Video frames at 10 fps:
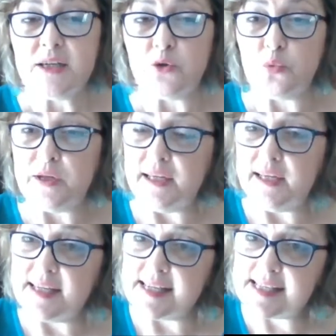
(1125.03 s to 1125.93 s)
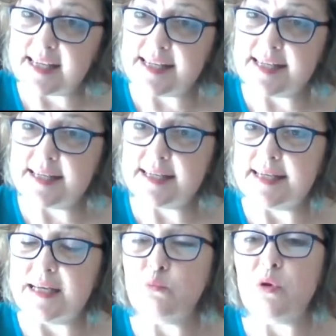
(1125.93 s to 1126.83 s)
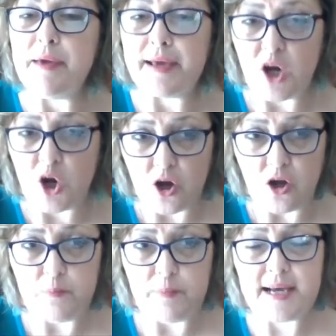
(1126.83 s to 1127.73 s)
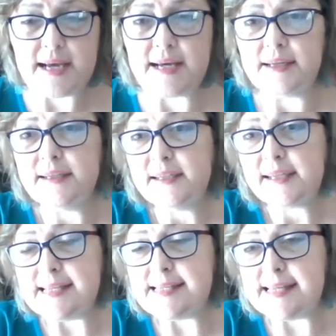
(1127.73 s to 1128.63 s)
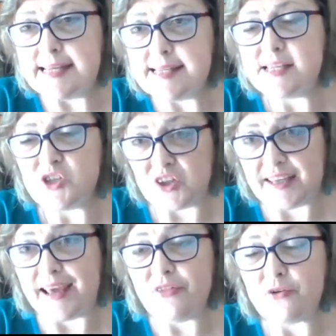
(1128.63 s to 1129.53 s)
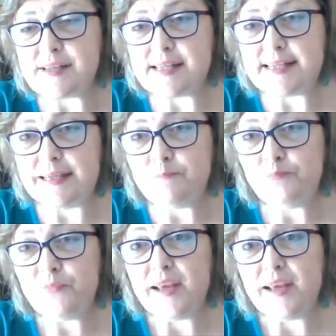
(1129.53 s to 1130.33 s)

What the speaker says: we discuss as a team, we make a consensus together as a team.